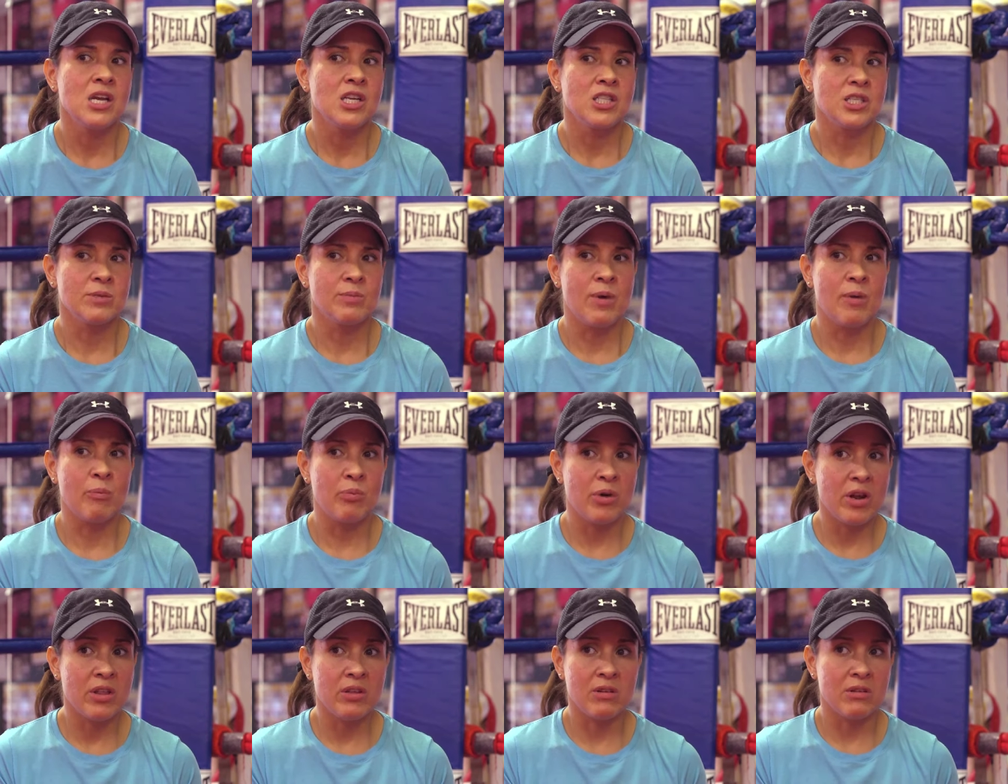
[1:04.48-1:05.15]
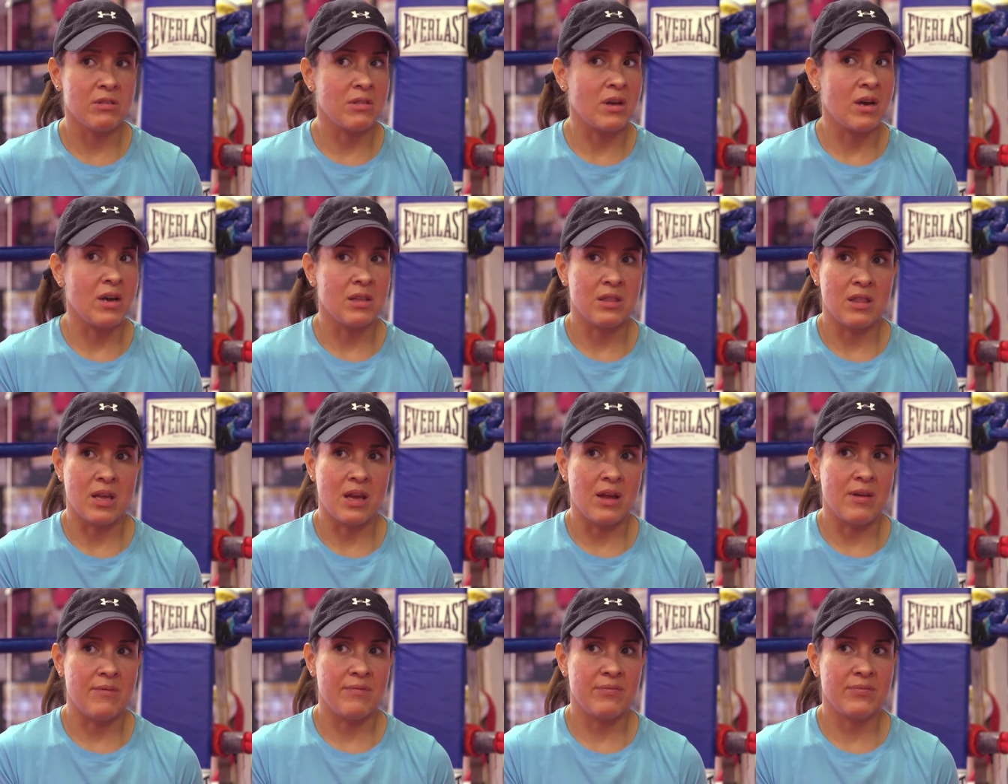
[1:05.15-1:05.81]
So my brother thought
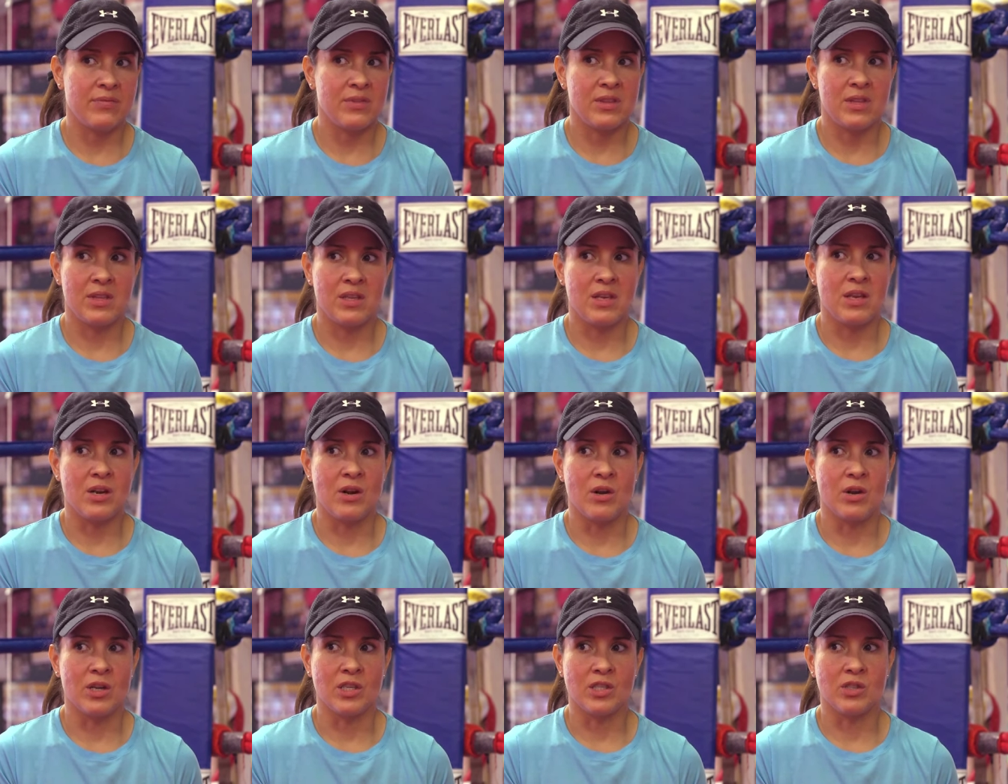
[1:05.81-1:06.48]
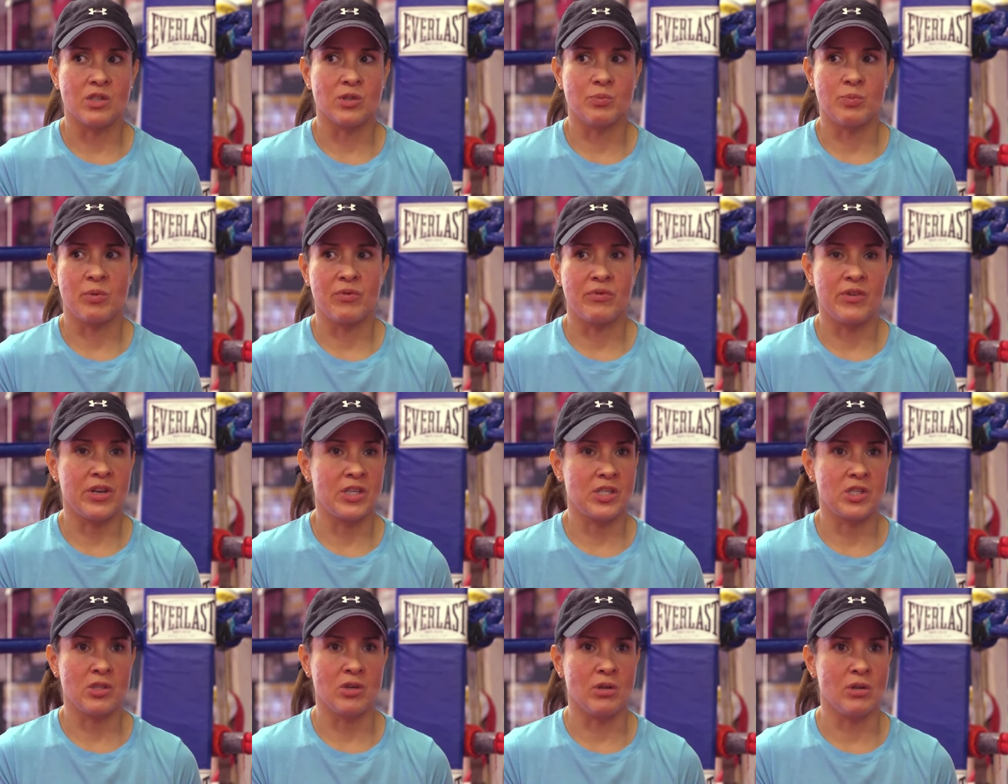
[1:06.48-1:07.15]
that, you know, because it was
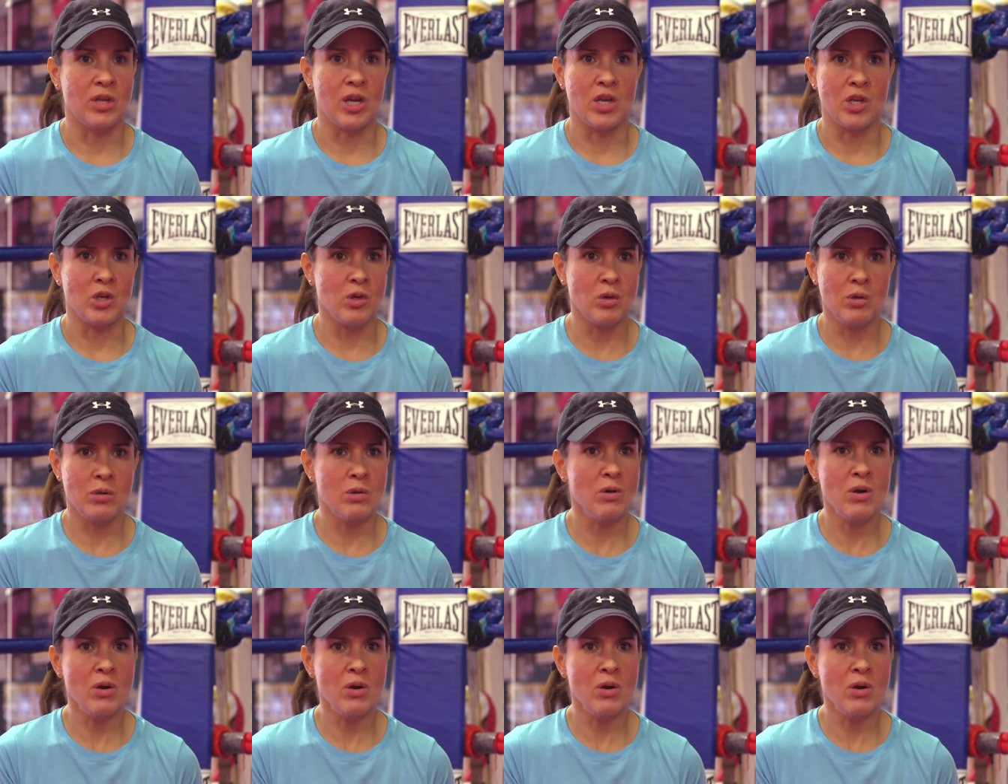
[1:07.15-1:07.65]
professional, that you,